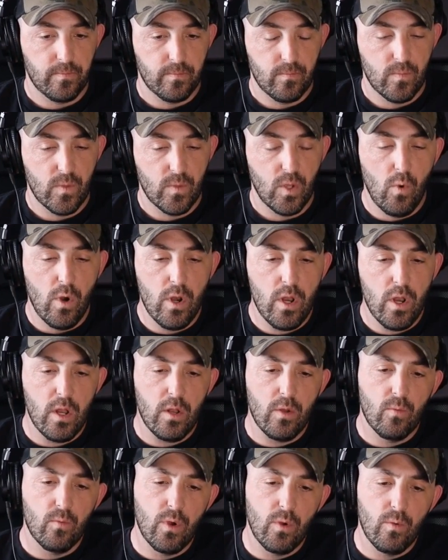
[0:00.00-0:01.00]
What,
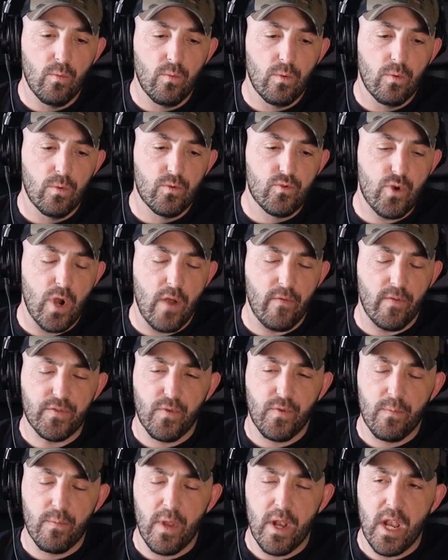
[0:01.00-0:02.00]
Travis, from
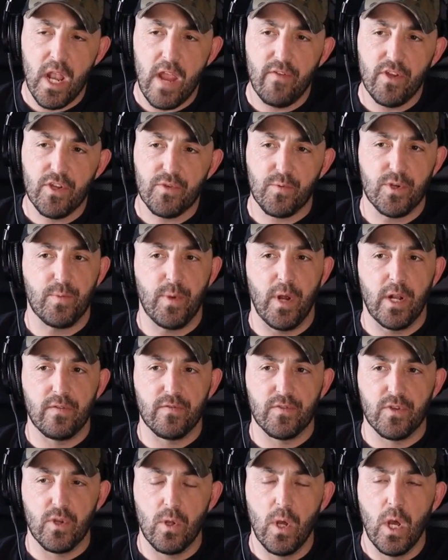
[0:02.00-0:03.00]
the Navy's perspective,
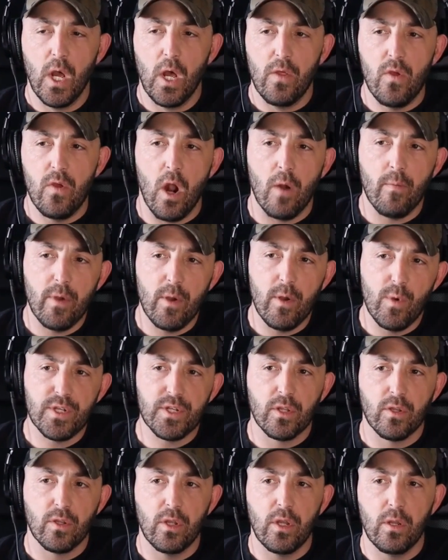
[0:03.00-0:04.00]
so the Army
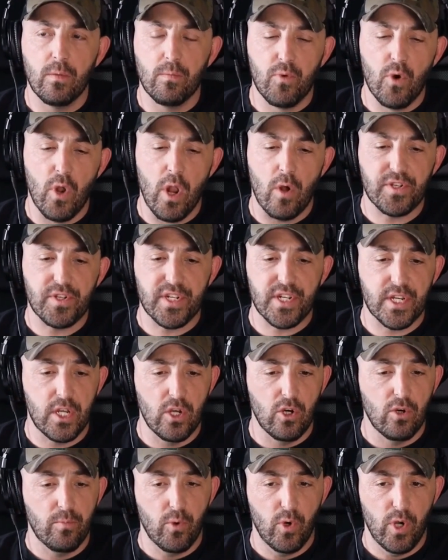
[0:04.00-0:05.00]
recently put out Skill
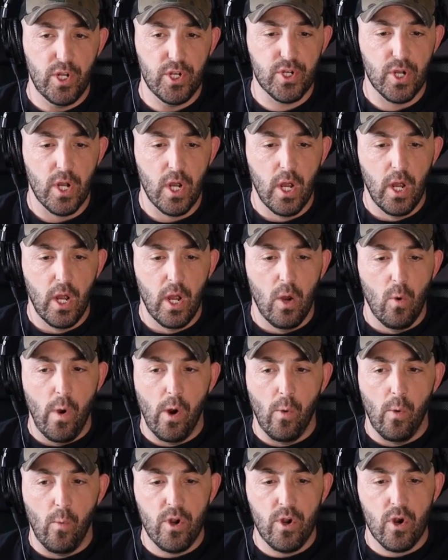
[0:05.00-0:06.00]
Bridge, where
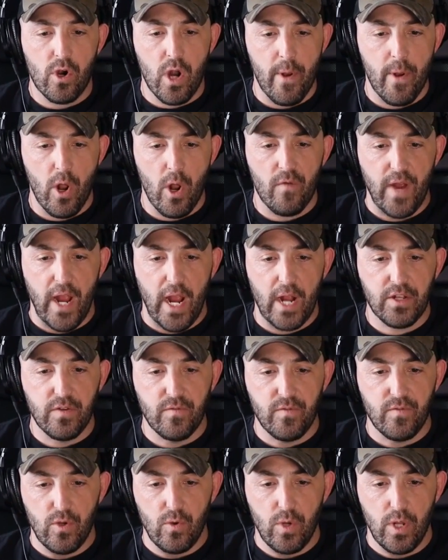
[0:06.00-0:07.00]
when you're coming off active
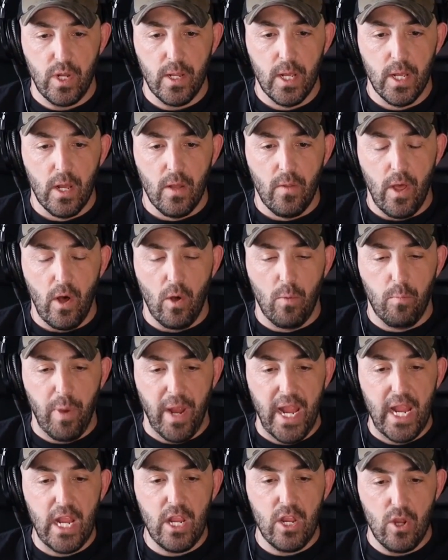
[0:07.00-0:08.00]
duty, they'll pay
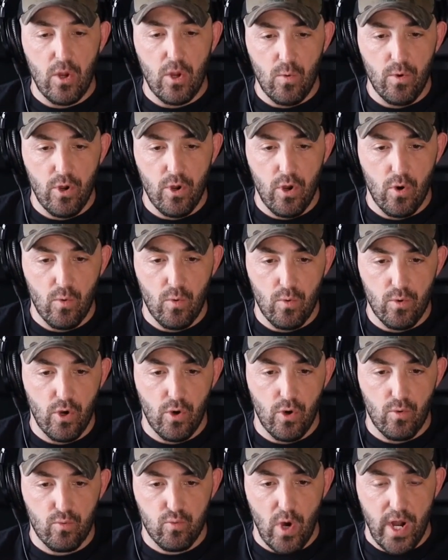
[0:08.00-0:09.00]
you your
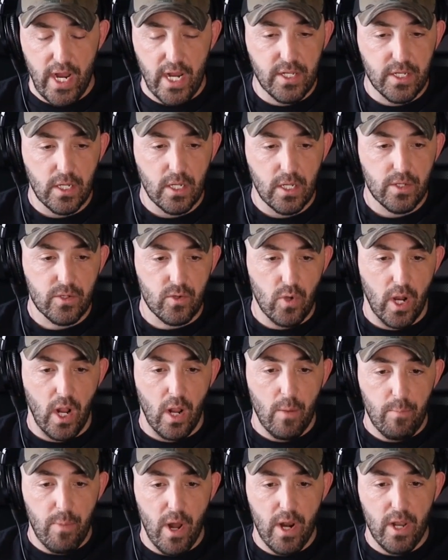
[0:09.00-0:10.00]
rate. So I got a
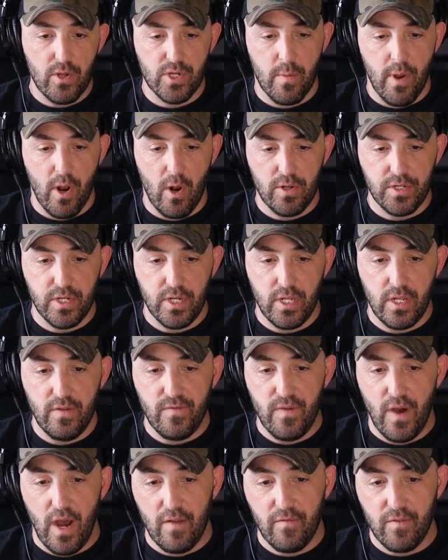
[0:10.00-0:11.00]
buddy who's coming out as an
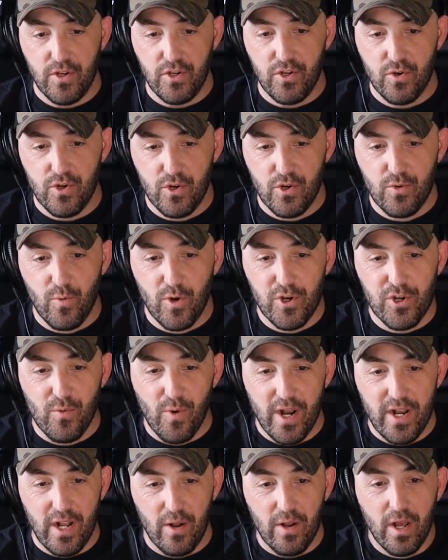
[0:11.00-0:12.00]
E5. What did you write
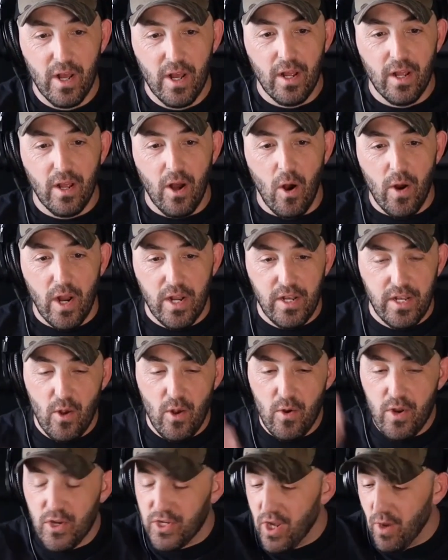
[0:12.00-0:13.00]
down? Okay, DoD
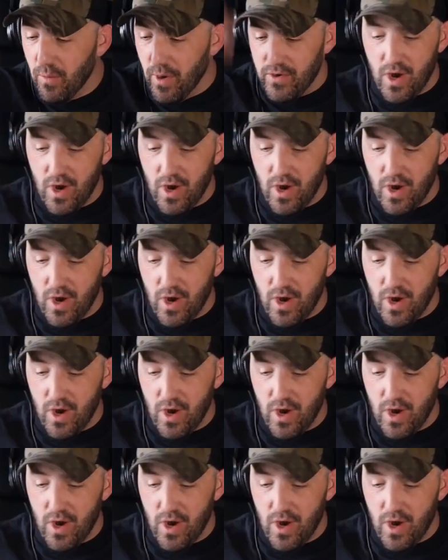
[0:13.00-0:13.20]
Skill Bridge.